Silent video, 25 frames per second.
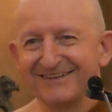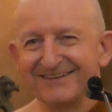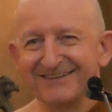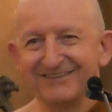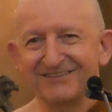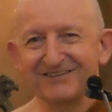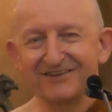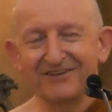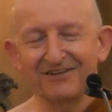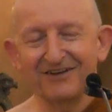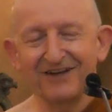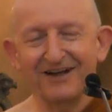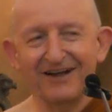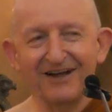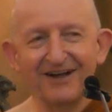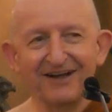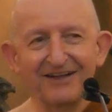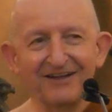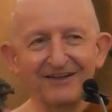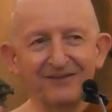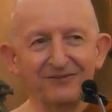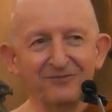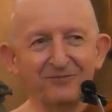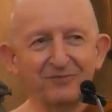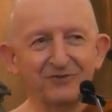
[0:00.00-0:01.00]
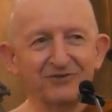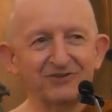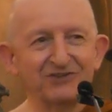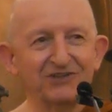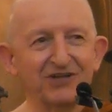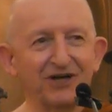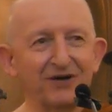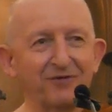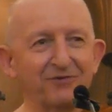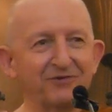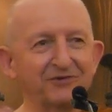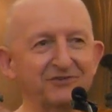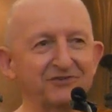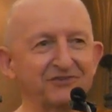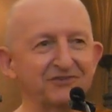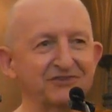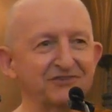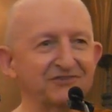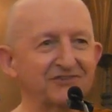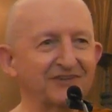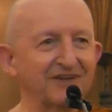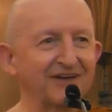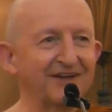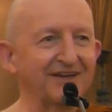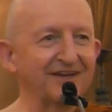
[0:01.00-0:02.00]
So, and Lumpo Cha would also
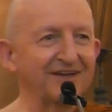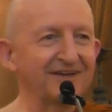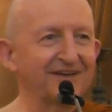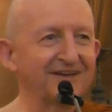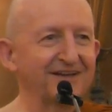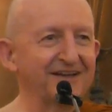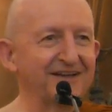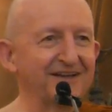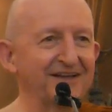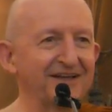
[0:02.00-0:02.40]
say,